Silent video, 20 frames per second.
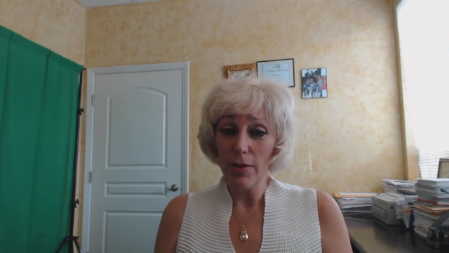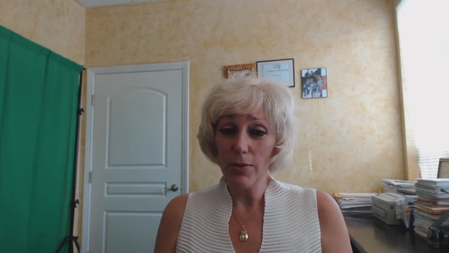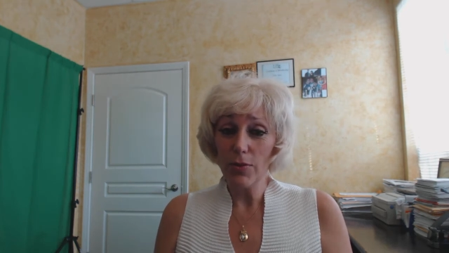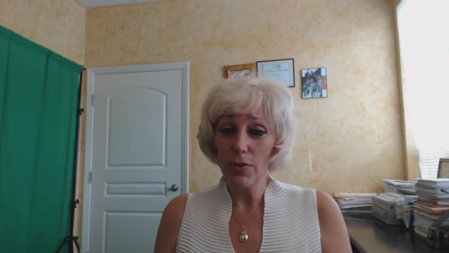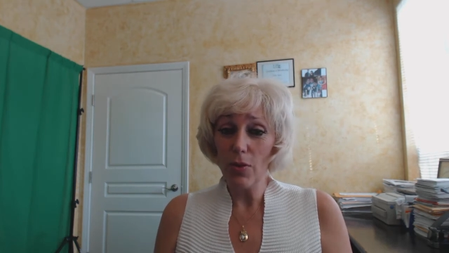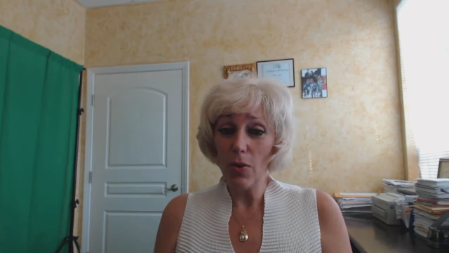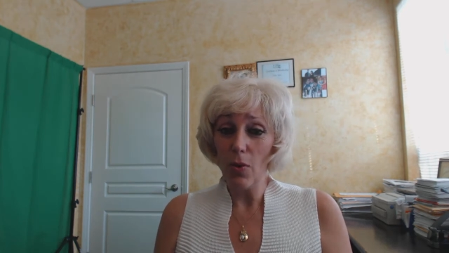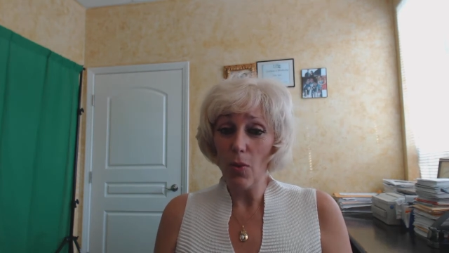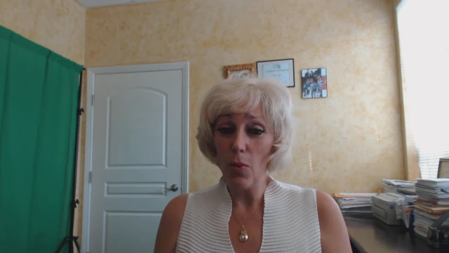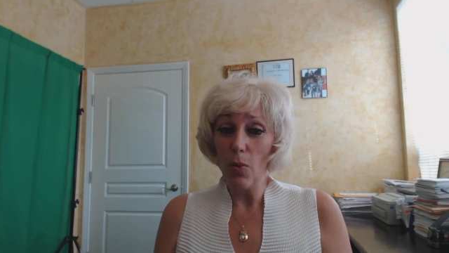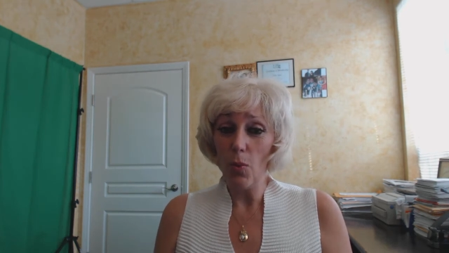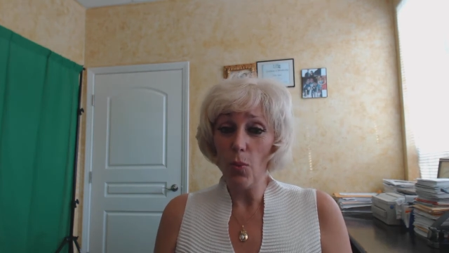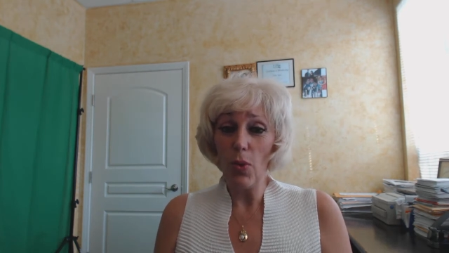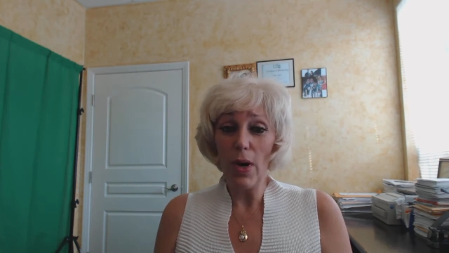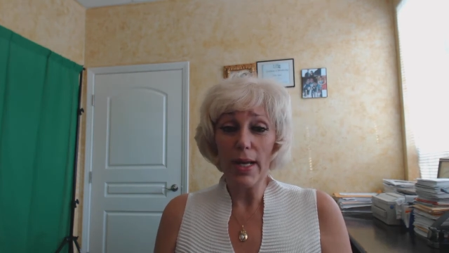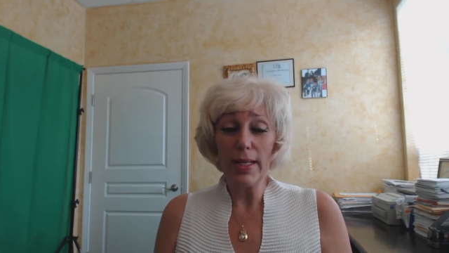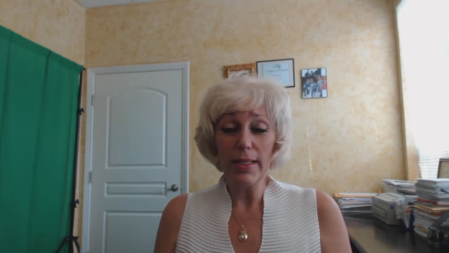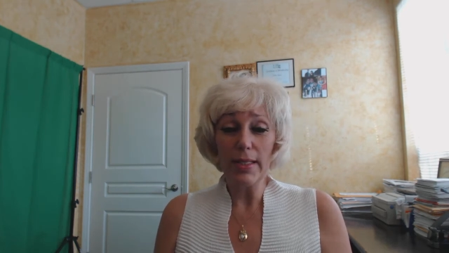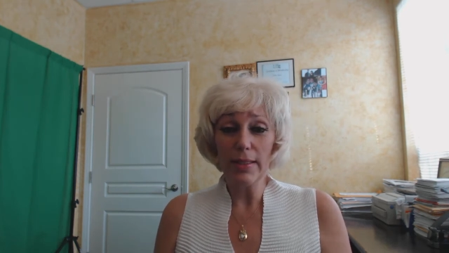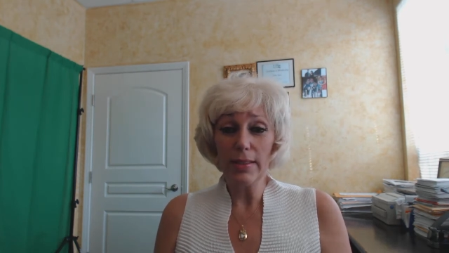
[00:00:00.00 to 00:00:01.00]
So
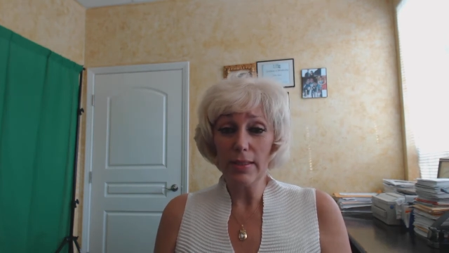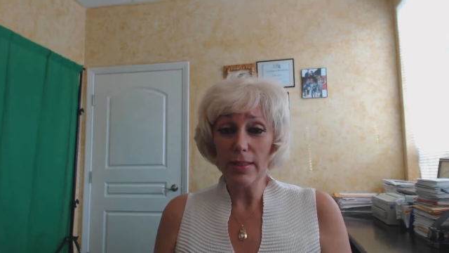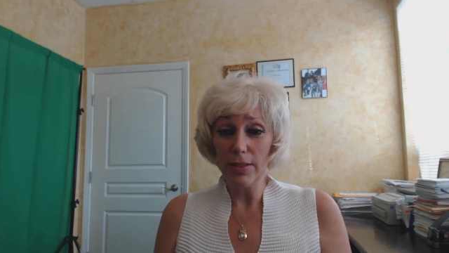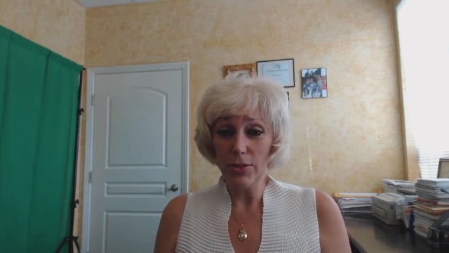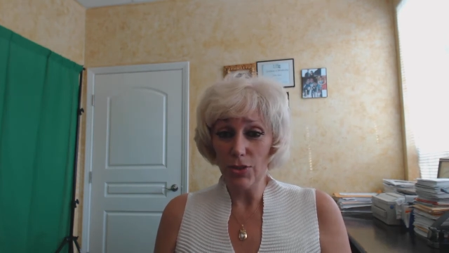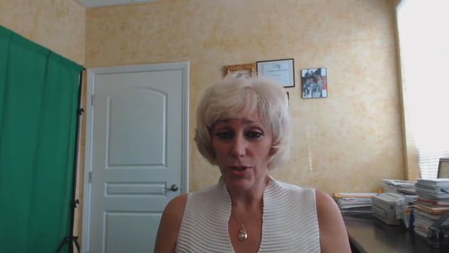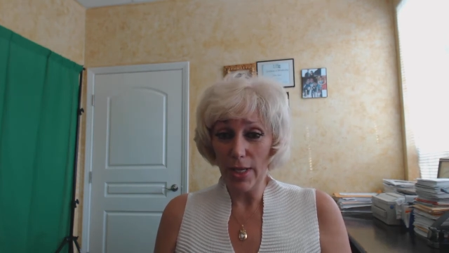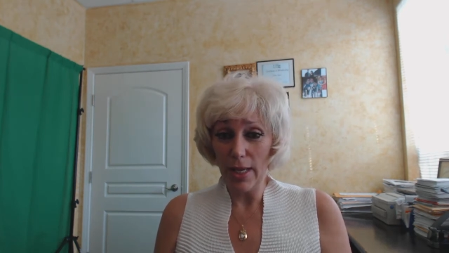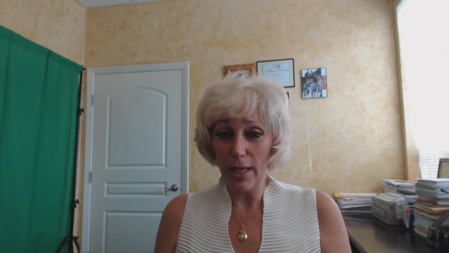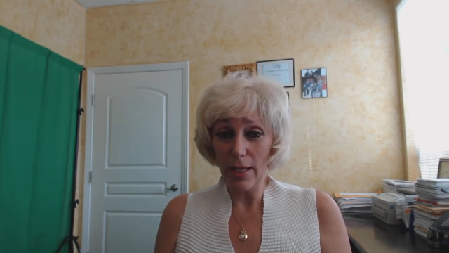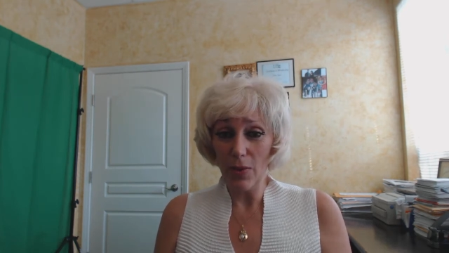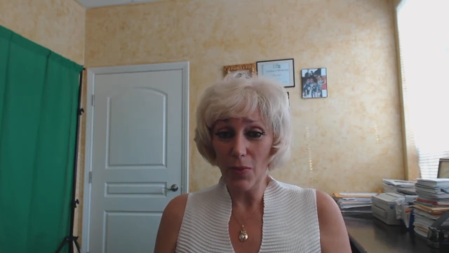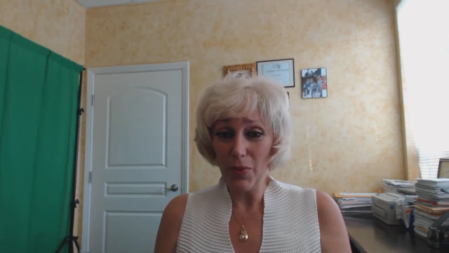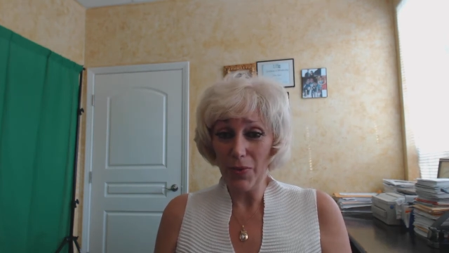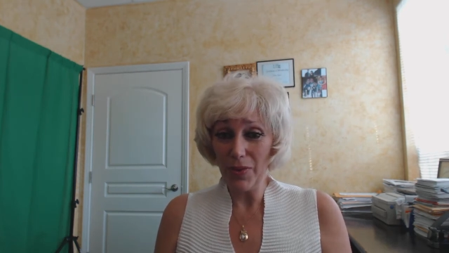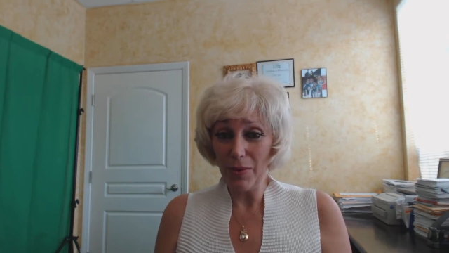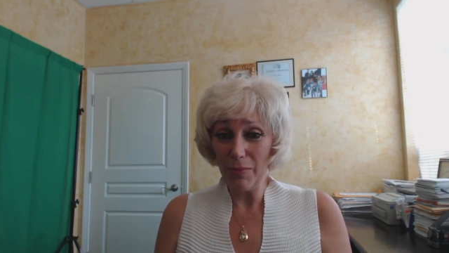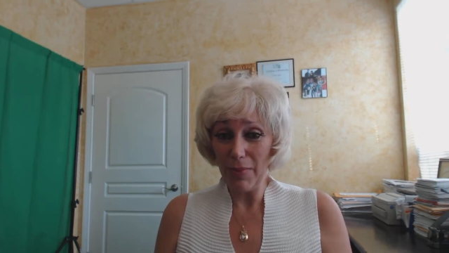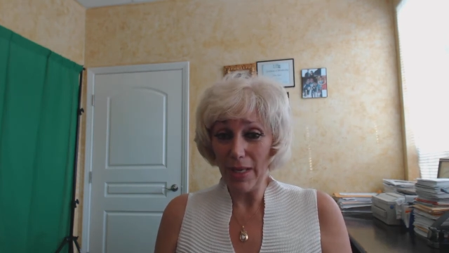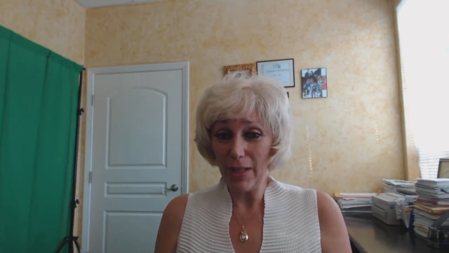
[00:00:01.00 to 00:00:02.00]
why didn't they check
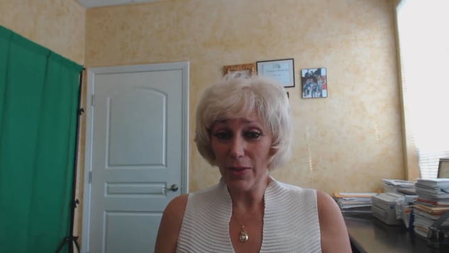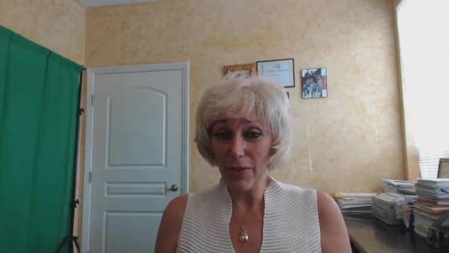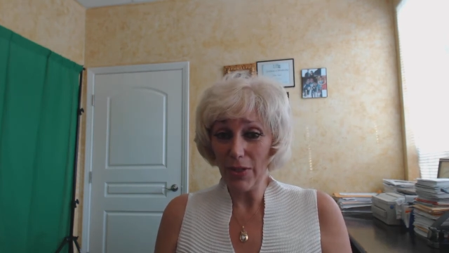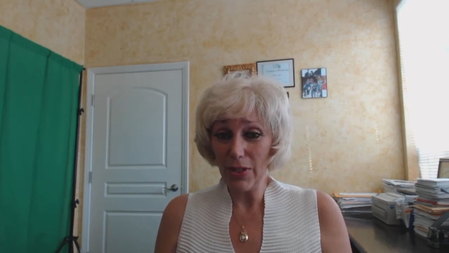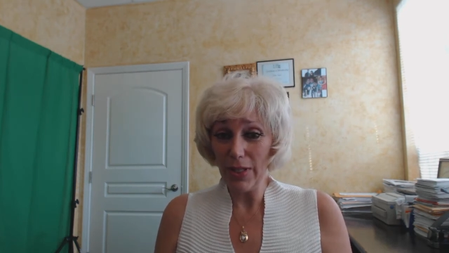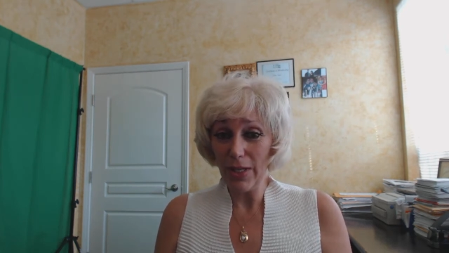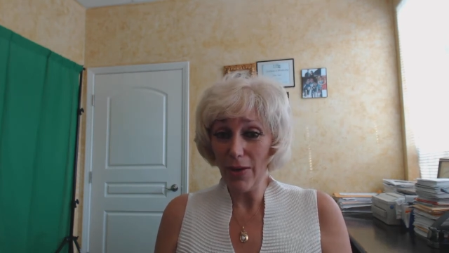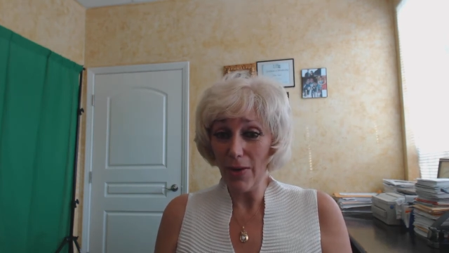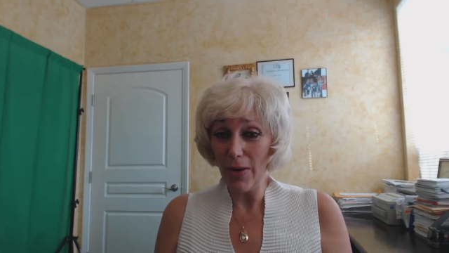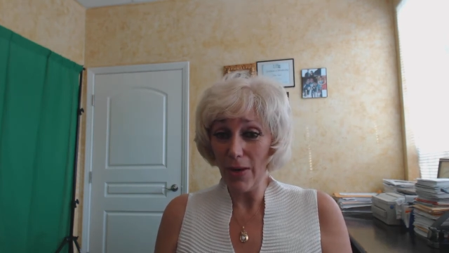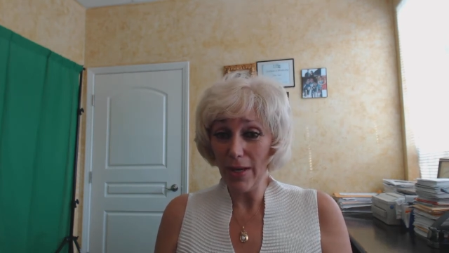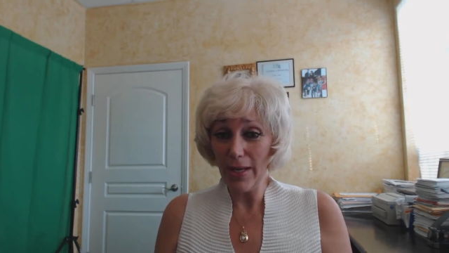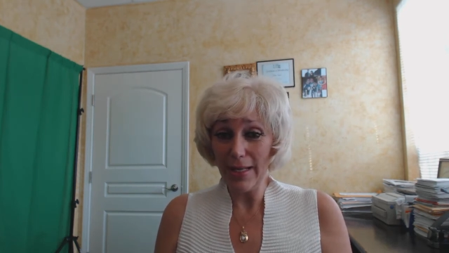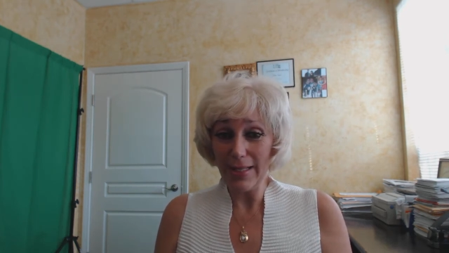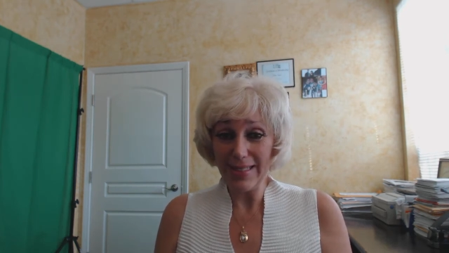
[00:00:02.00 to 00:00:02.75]
with the mail clerk?